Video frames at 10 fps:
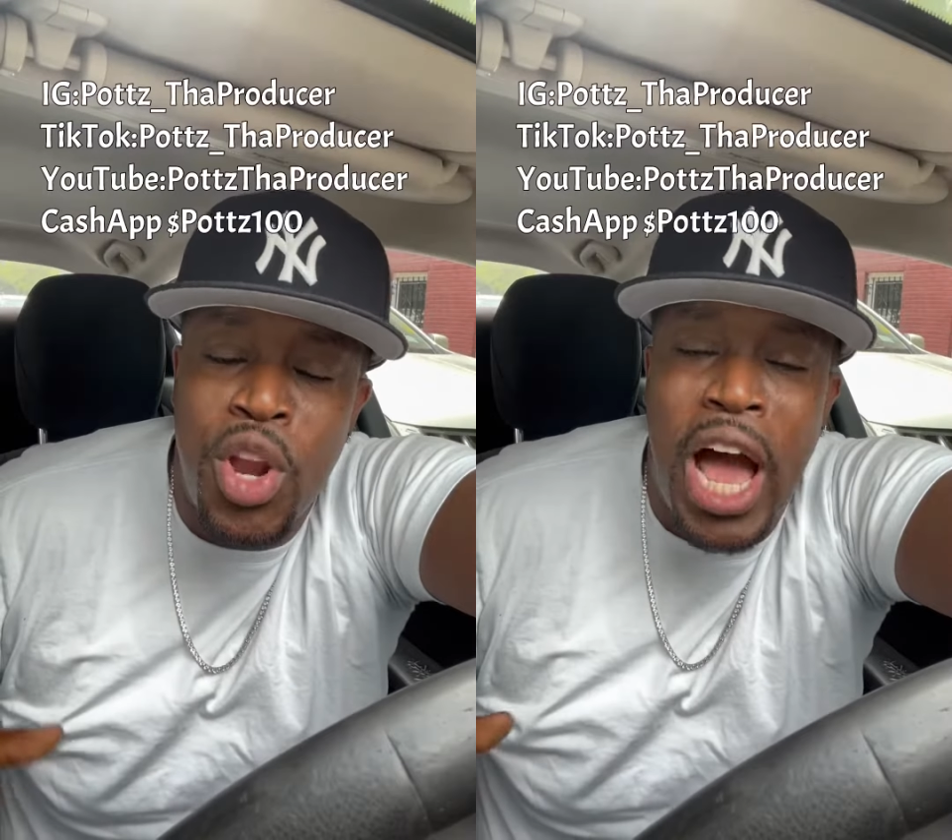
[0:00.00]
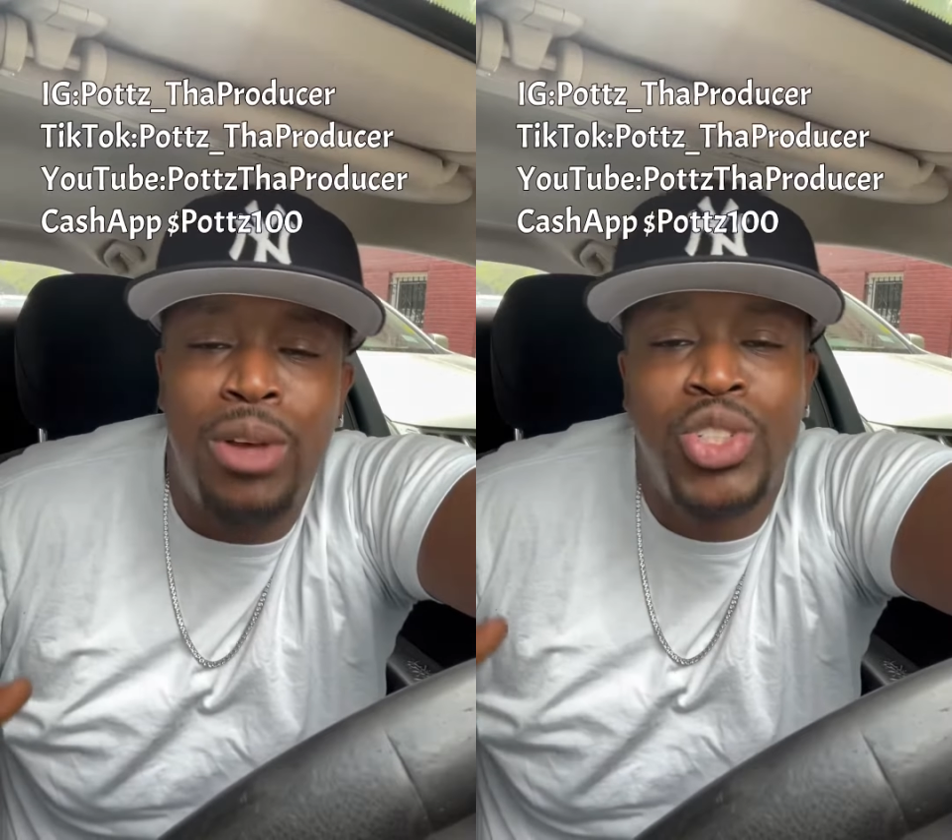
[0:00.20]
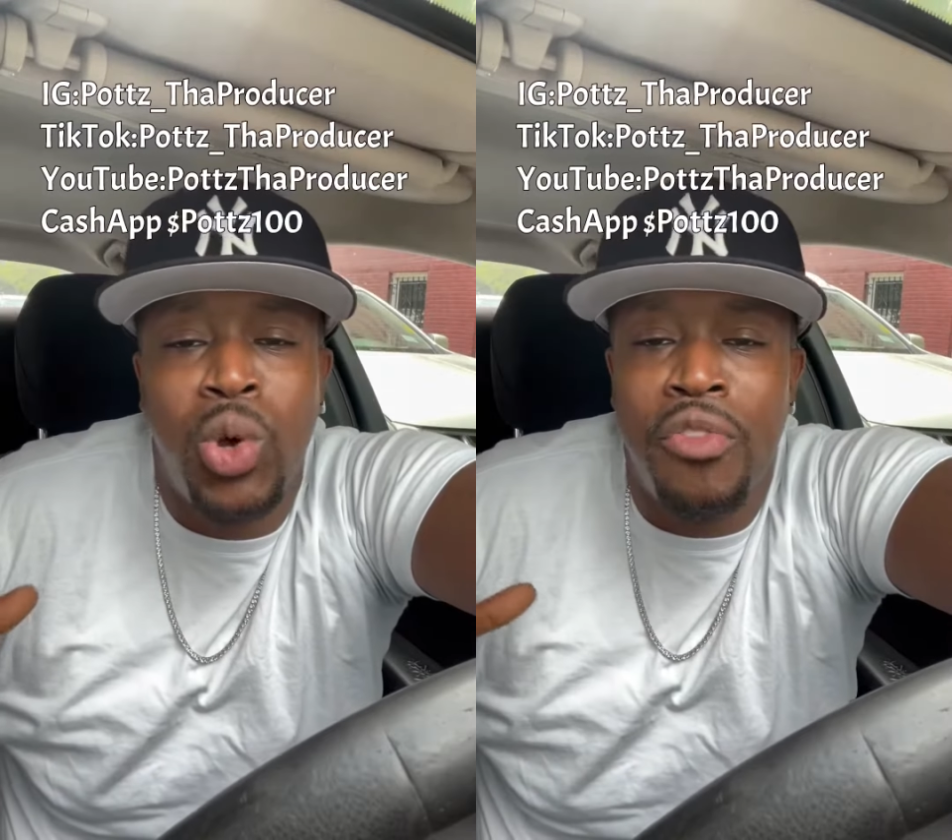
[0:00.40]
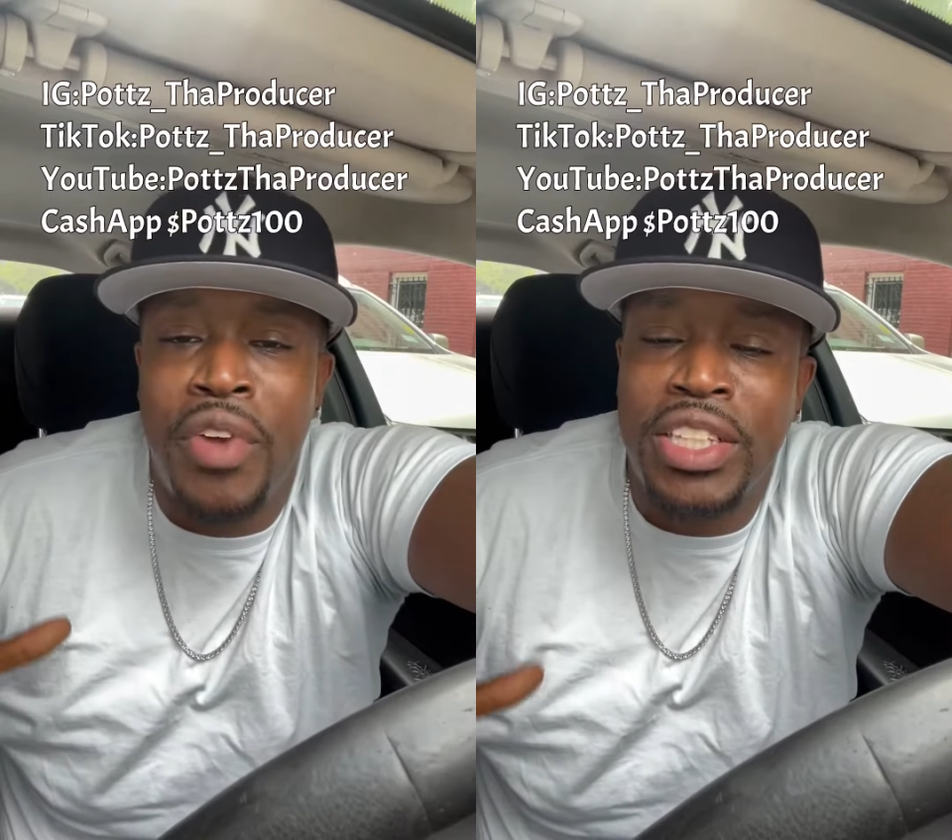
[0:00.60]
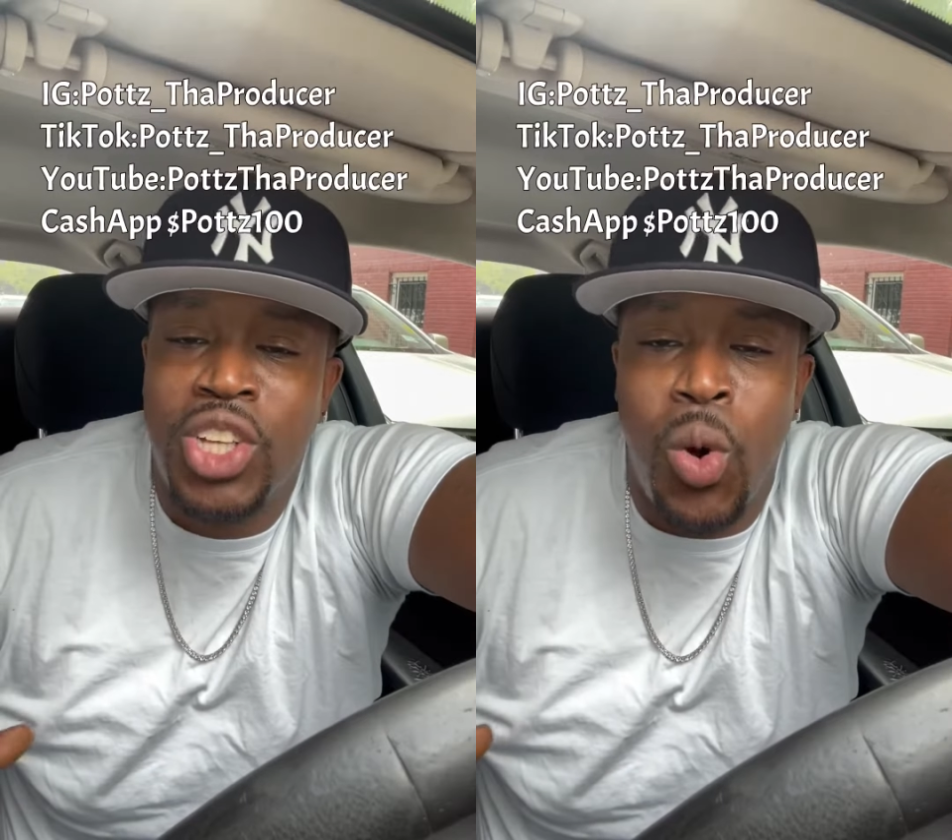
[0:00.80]
and household
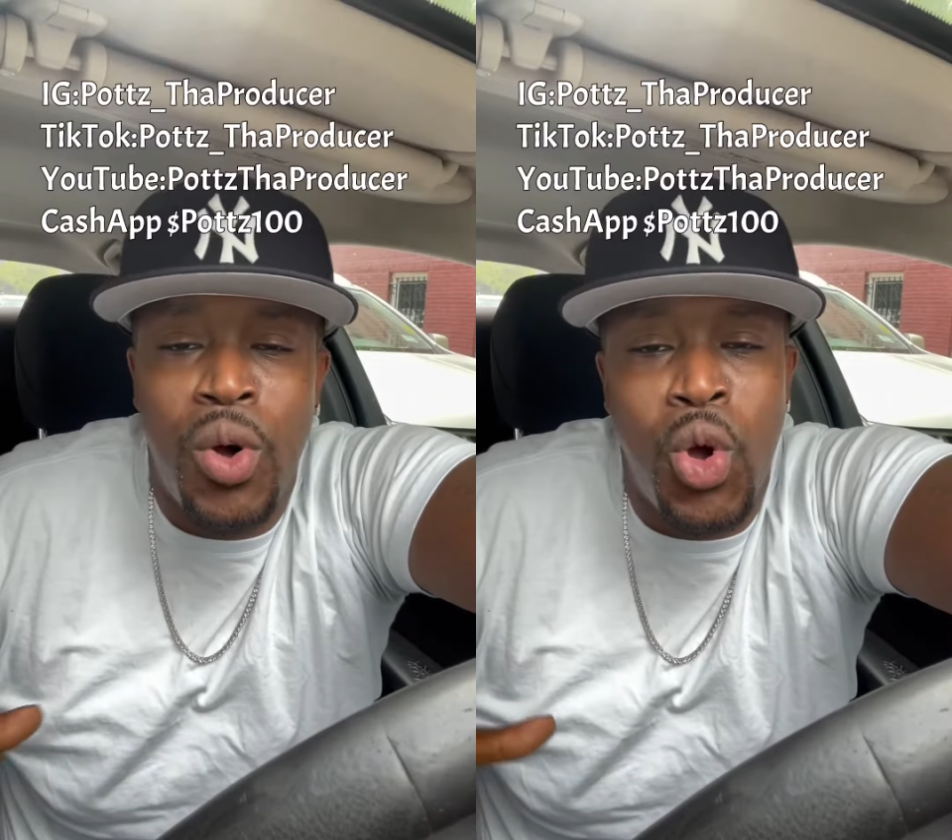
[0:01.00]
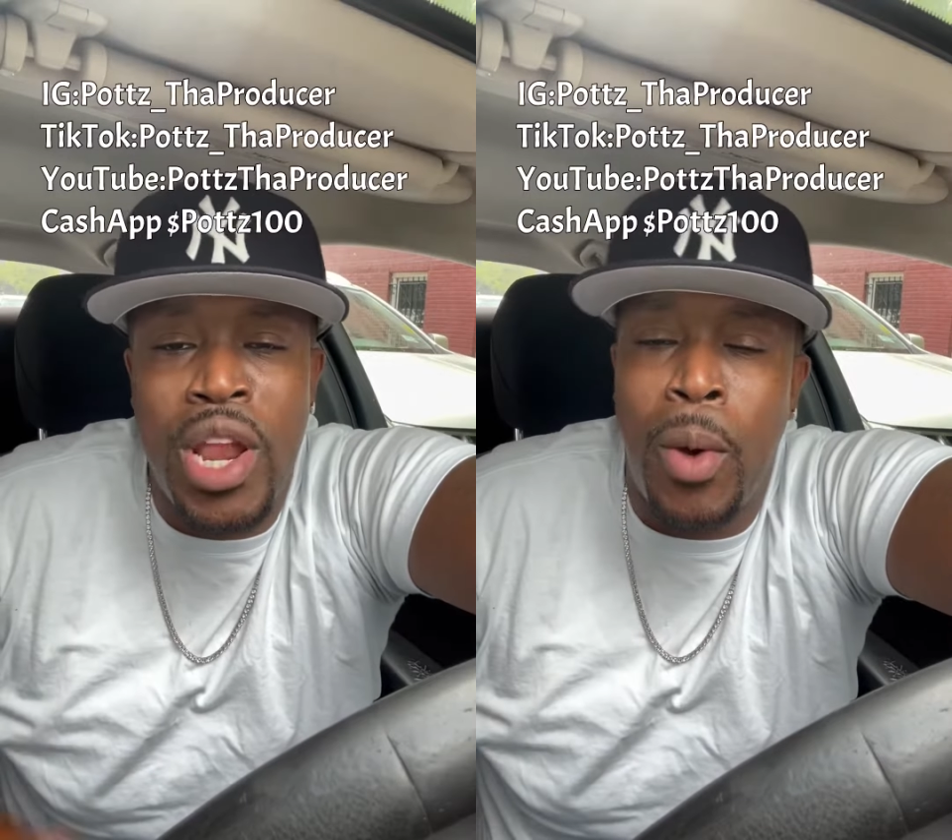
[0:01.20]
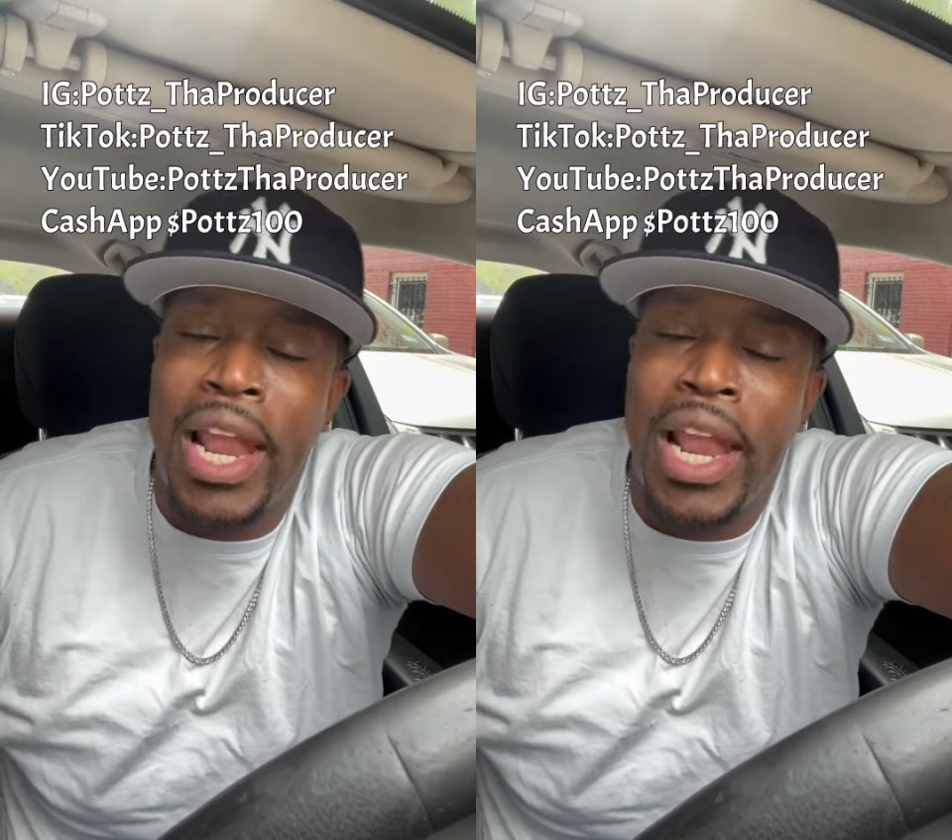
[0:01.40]
events going on,